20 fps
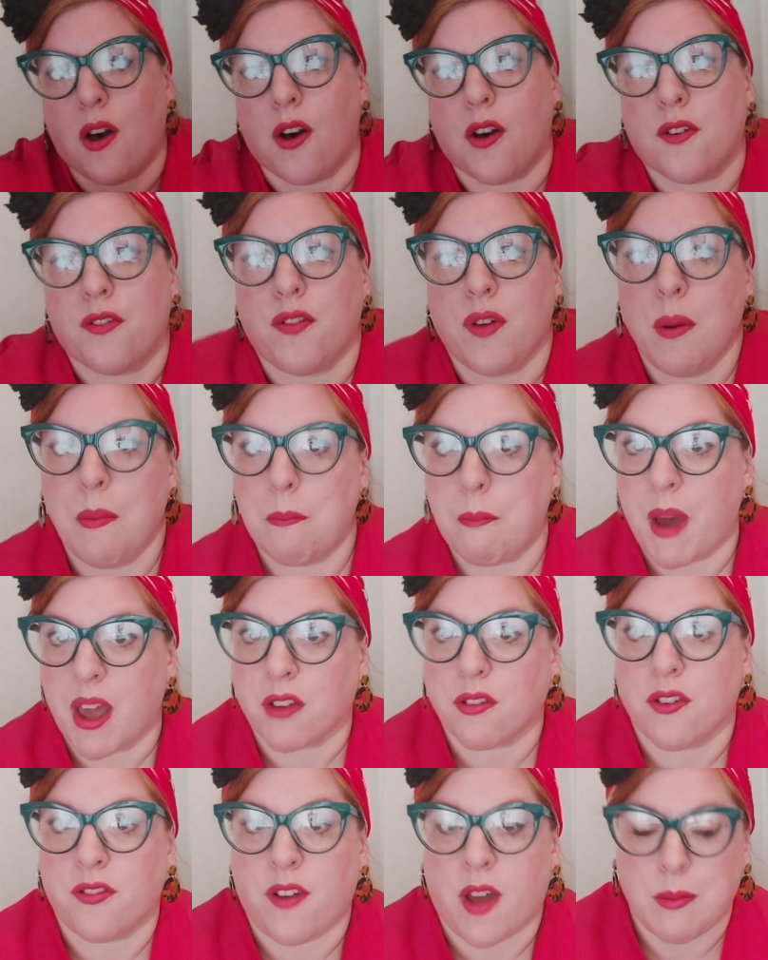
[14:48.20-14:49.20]
of
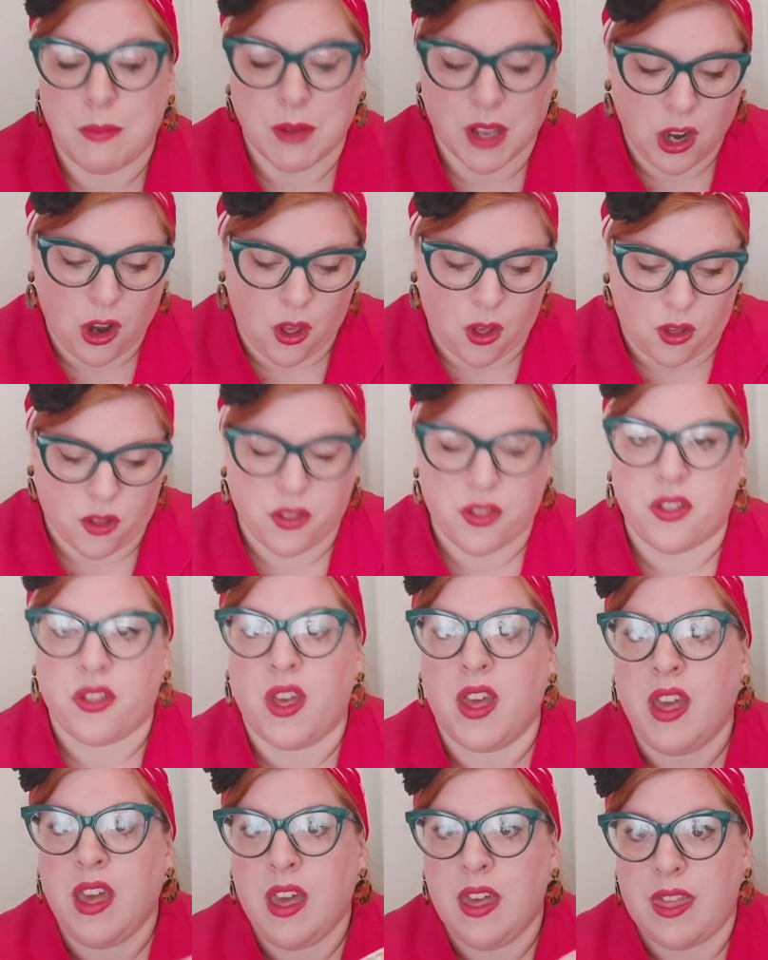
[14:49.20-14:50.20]
microfiber cloth.
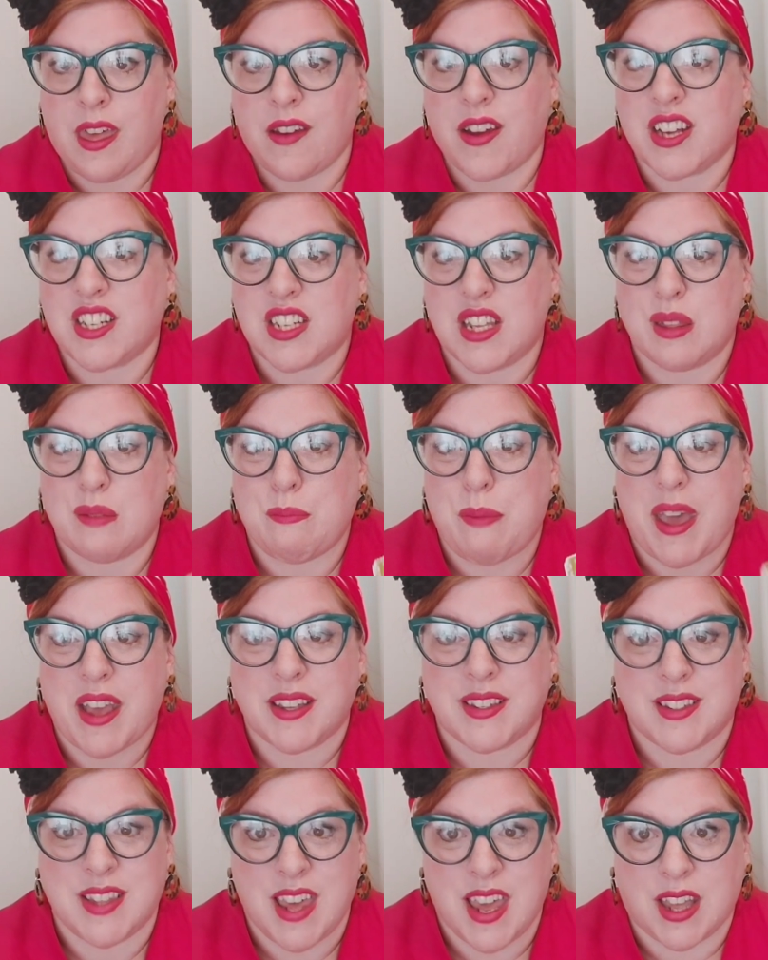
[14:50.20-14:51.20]
They're actually the
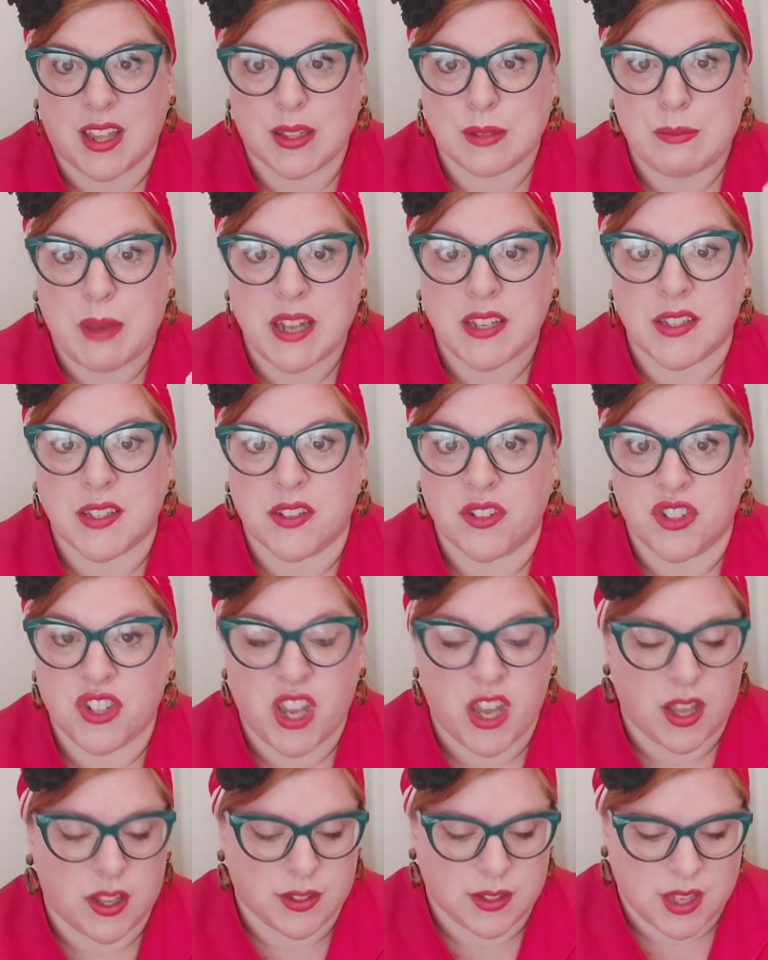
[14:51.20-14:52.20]
best things, better than
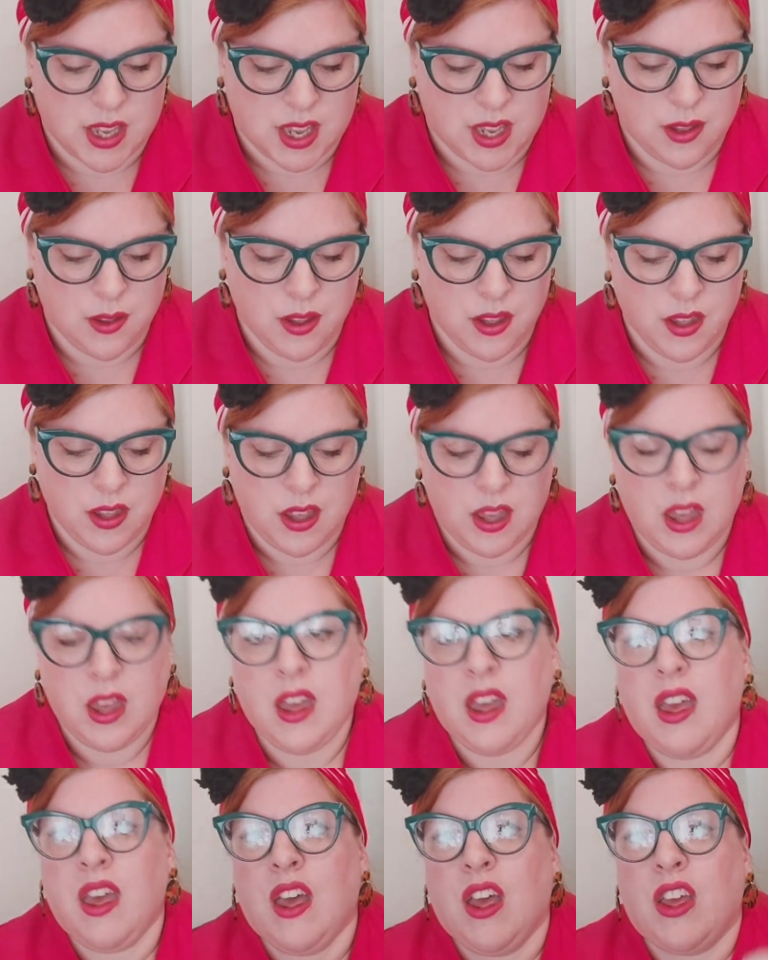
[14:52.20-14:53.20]
jersey.
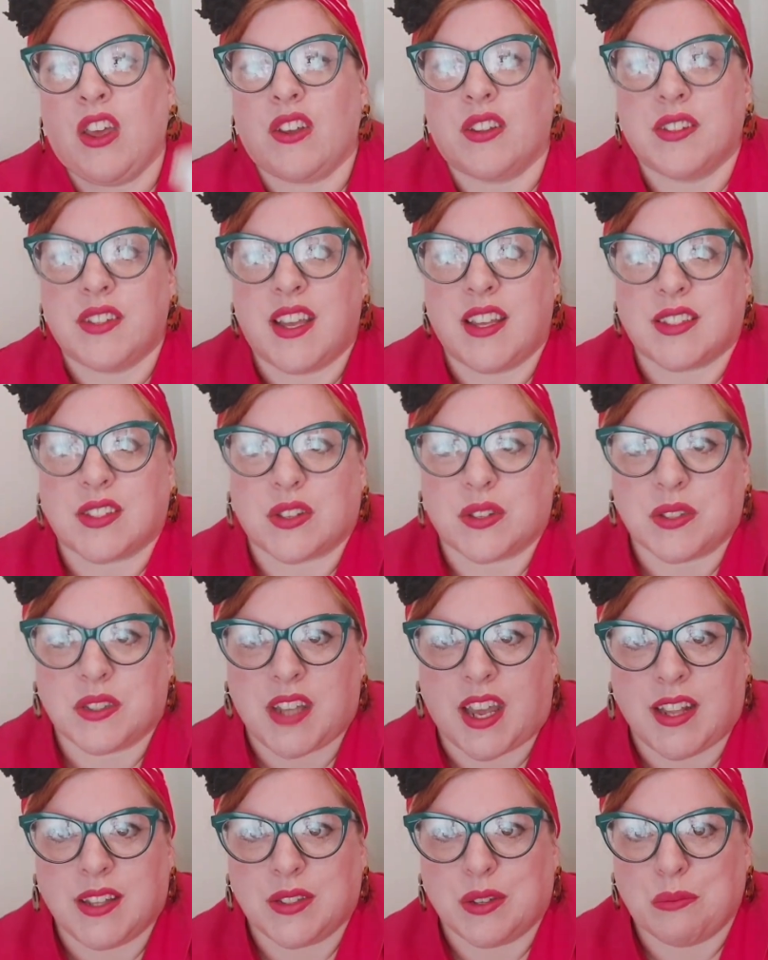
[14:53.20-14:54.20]
You can see it's got
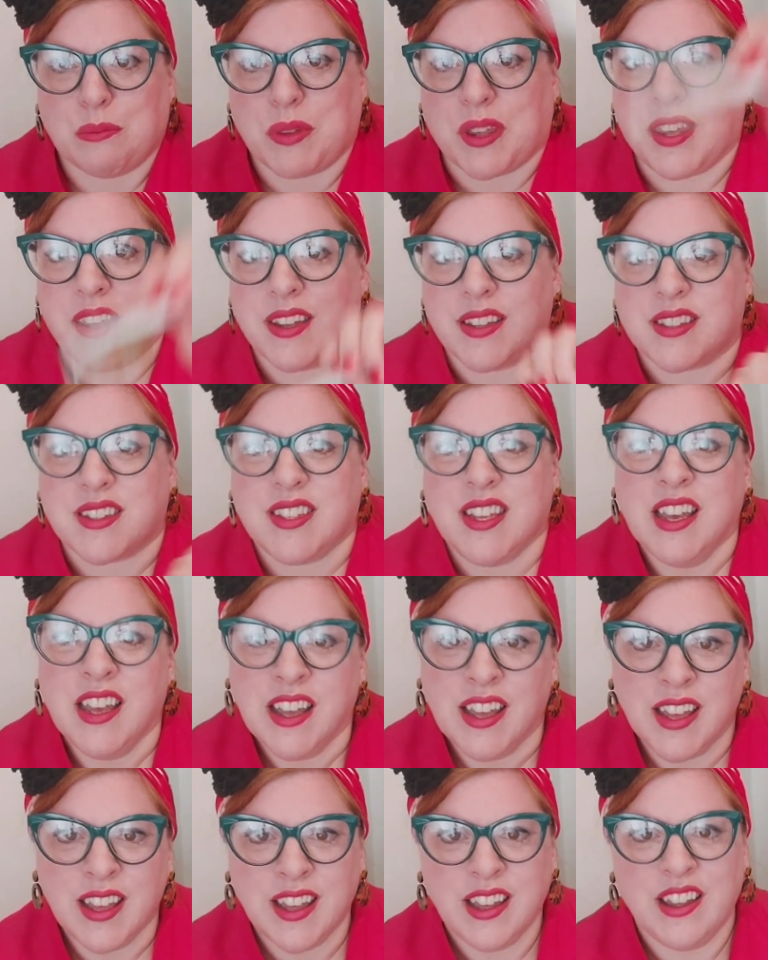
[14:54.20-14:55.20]
stains on because
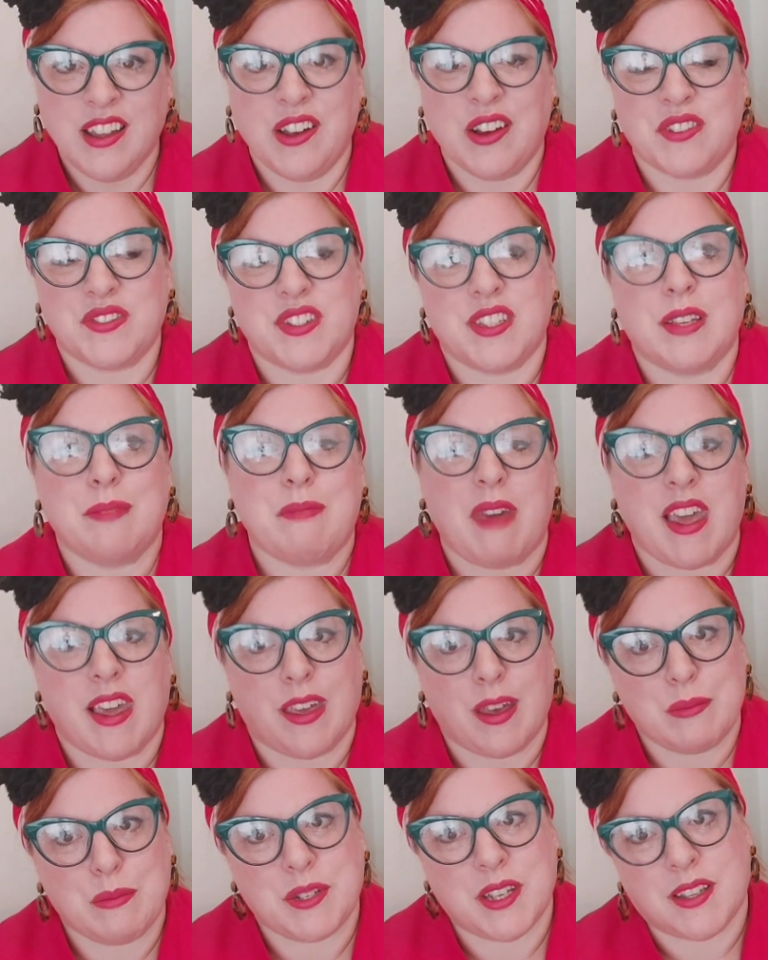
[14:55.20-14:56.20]
obviously
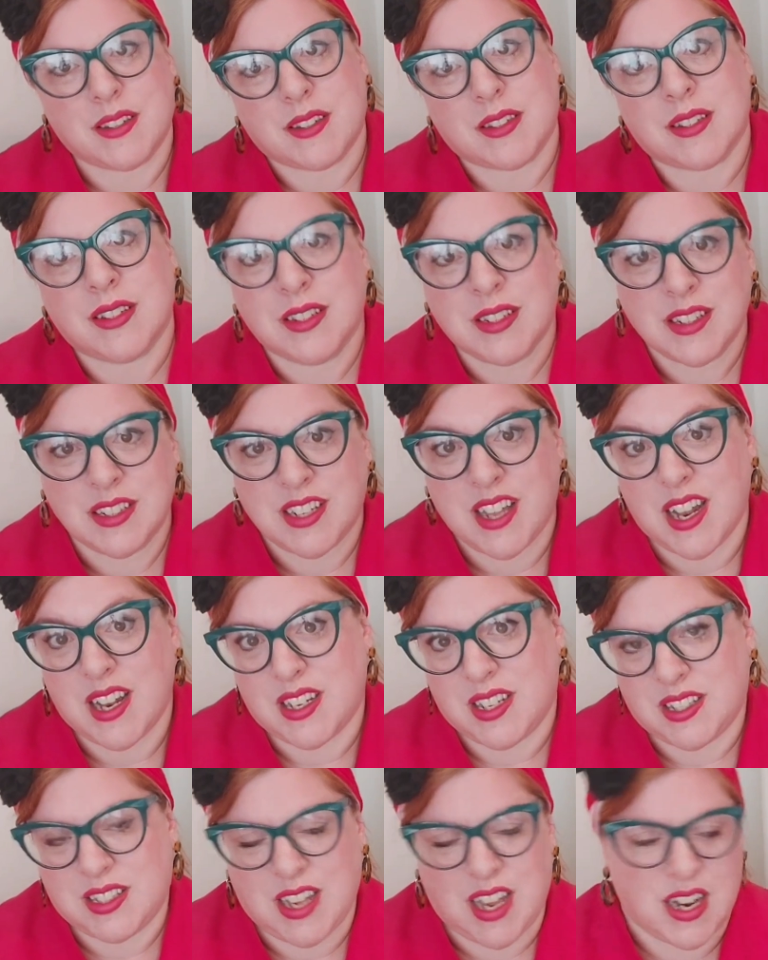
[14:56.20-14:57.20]
makeup does
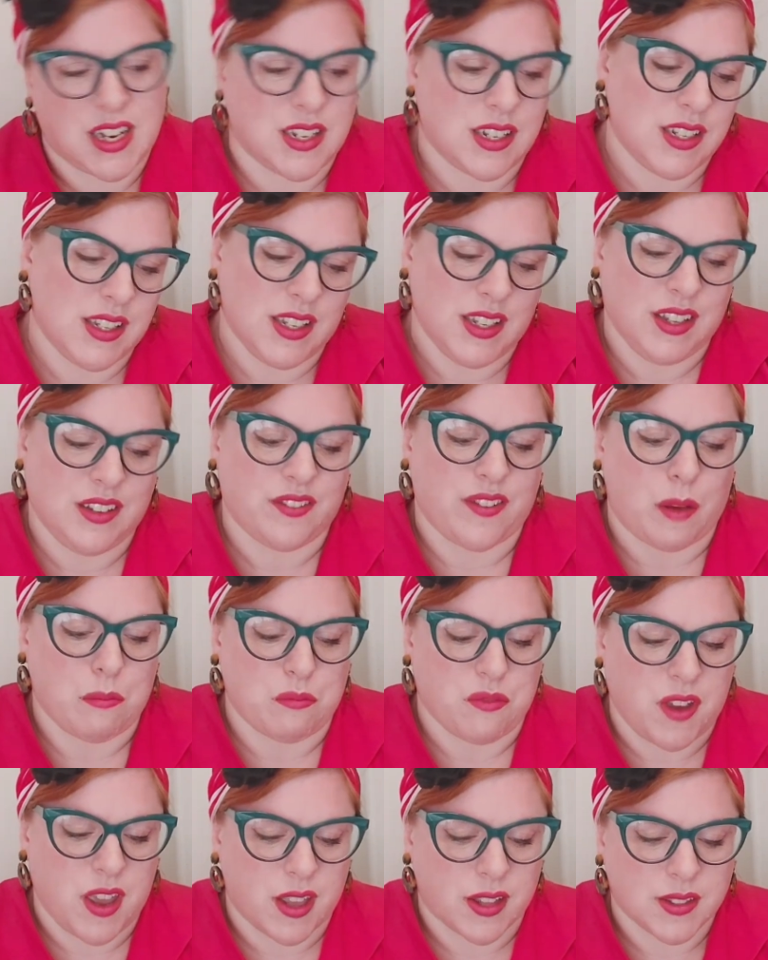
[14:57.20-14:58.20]
tend to stain
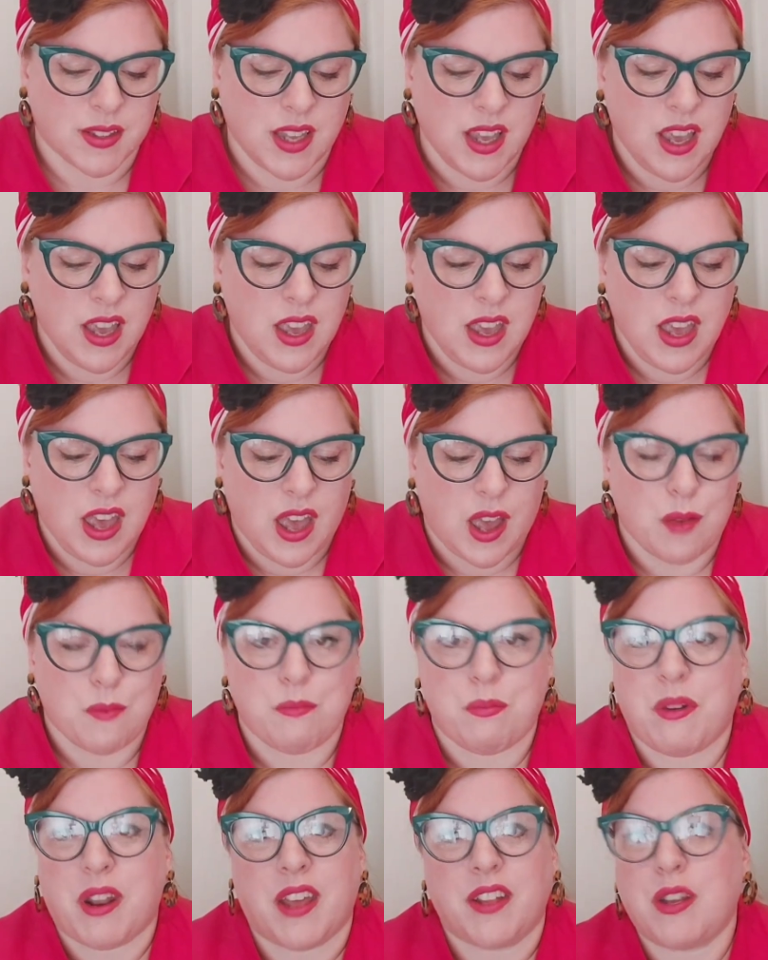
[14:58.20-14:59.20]
fabrics,
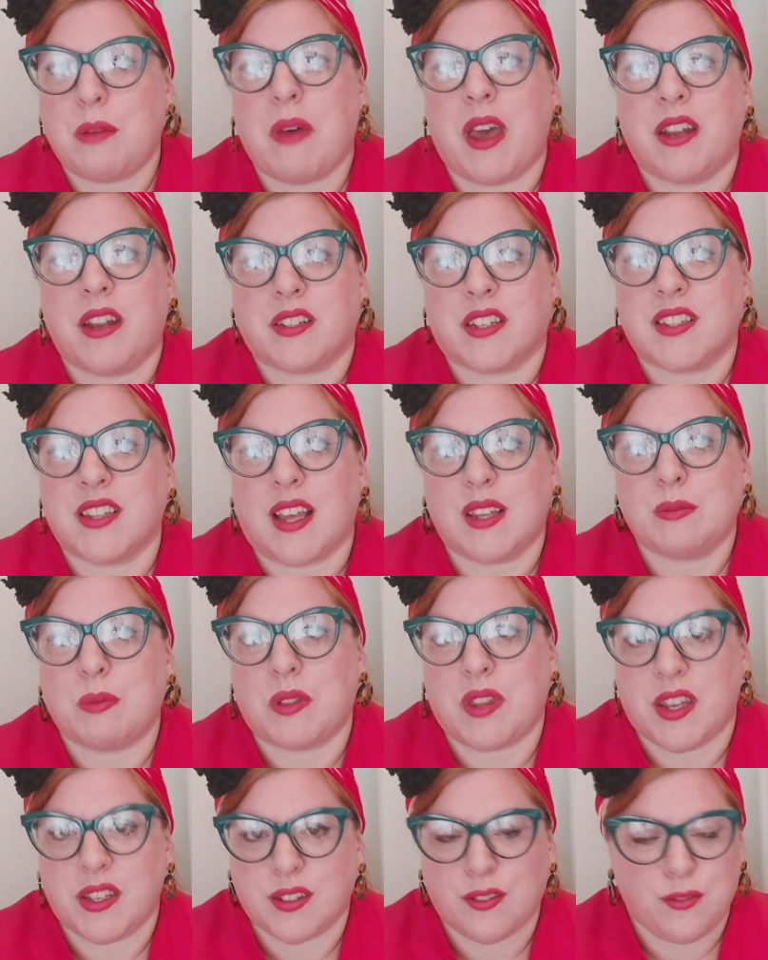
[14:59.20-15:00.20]
but I don't mind because that's
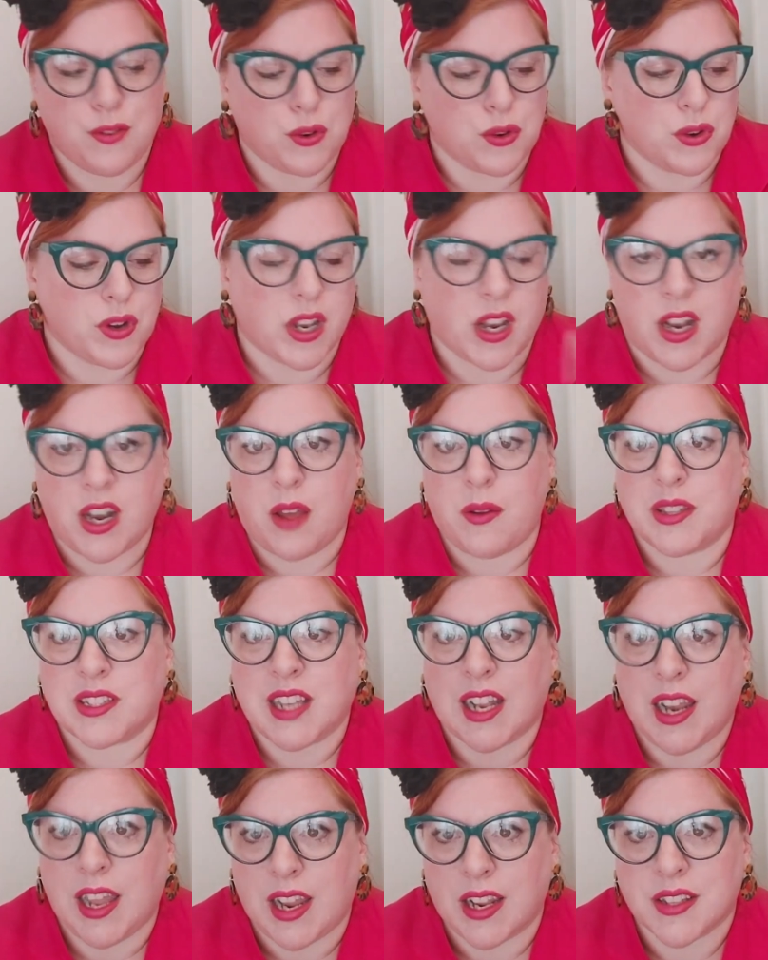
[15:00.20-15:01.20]
what these are for, and I know
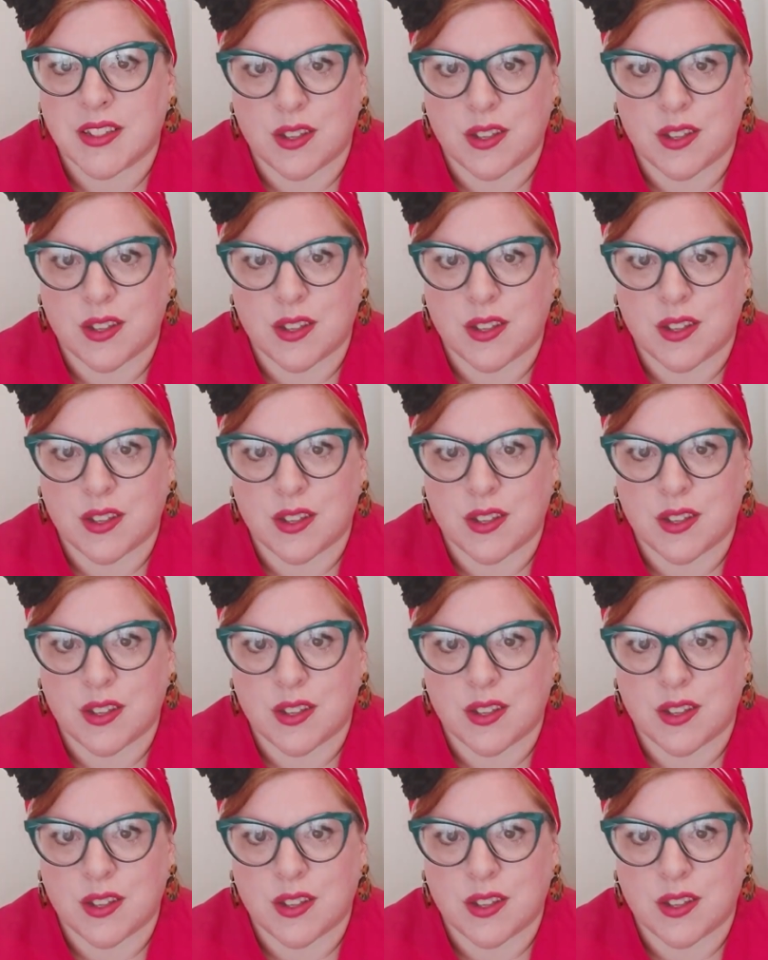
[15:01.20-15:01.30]
it's clean